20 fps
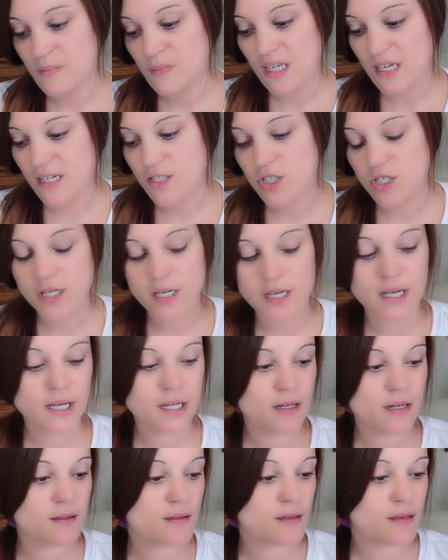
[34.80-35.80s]
Actually, I
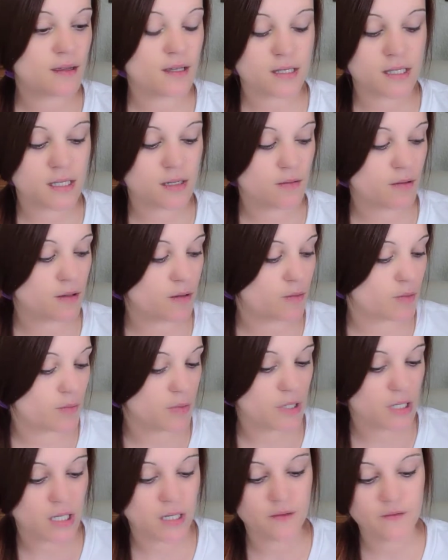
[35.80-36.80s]
kind of think that's the only one
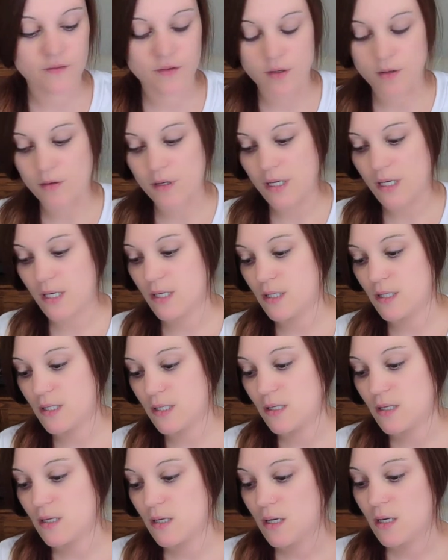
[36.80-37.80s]
we need for you guys.
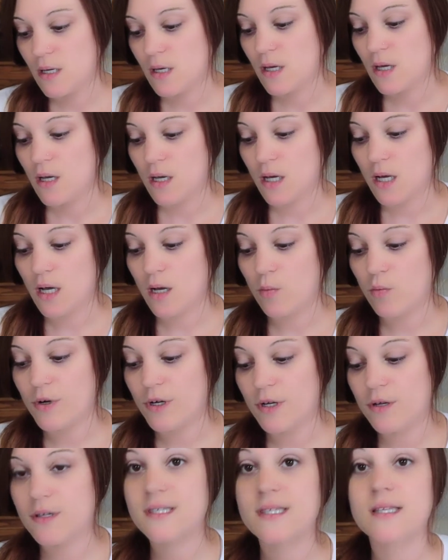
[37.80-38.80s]
Uh, we're going
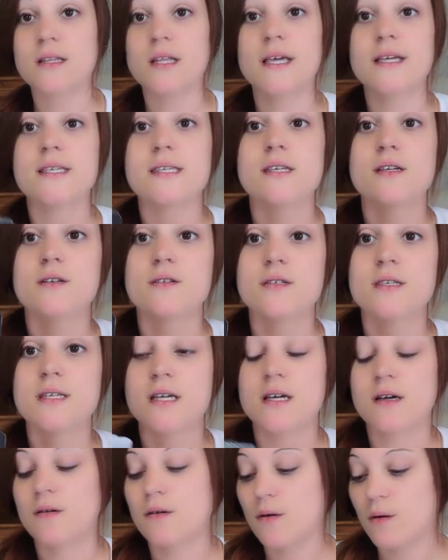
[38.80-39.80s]
to use the Light Seers
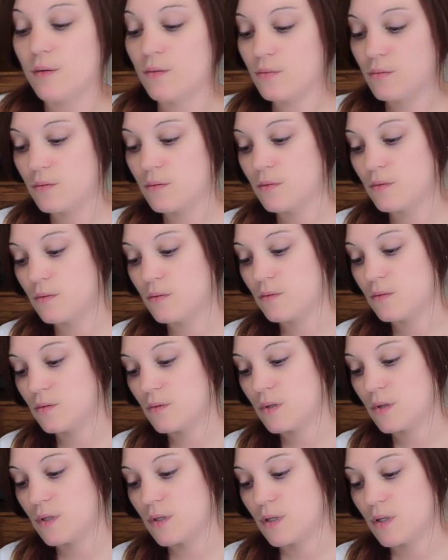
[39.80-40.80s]
Tarot.
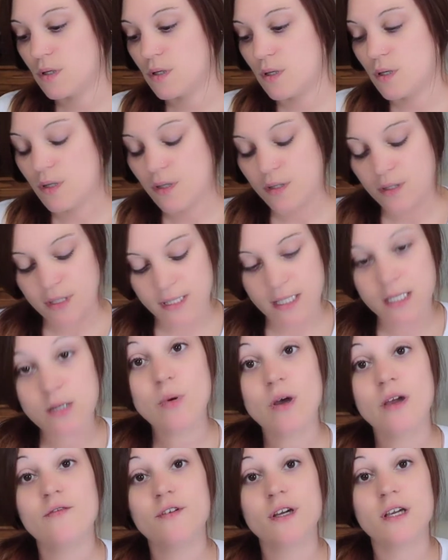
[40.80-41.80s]
See
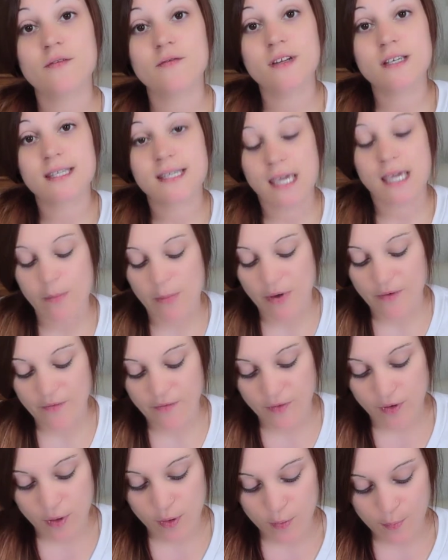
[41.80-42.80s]
why forgiveness came up
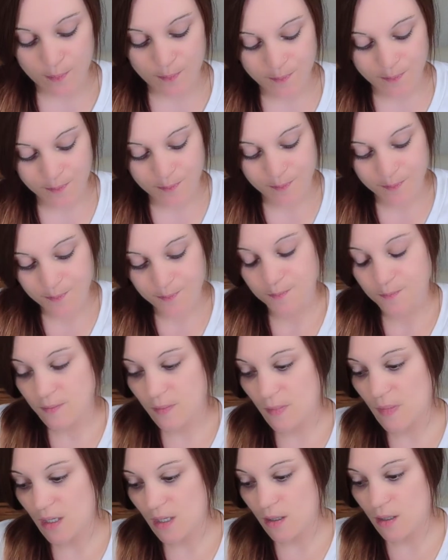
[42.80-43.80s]
for you.
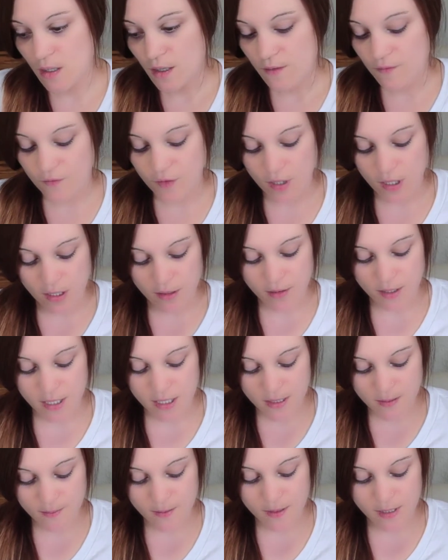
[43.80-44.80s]
For
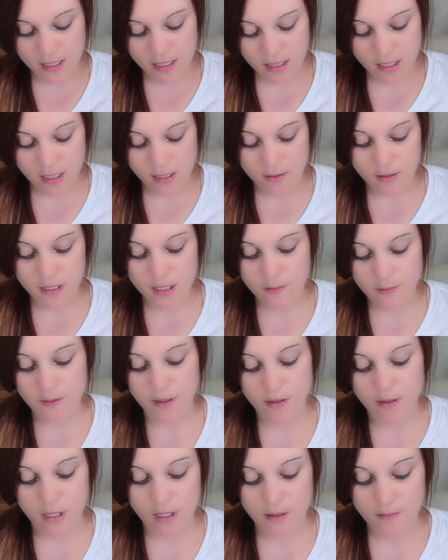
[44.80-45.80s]
Aries, please and thank you,
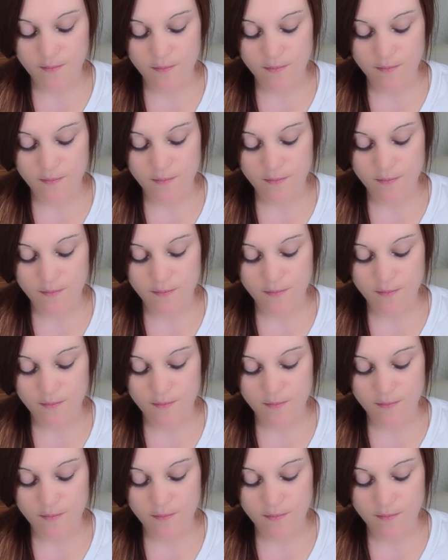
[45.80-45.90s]
Spirit.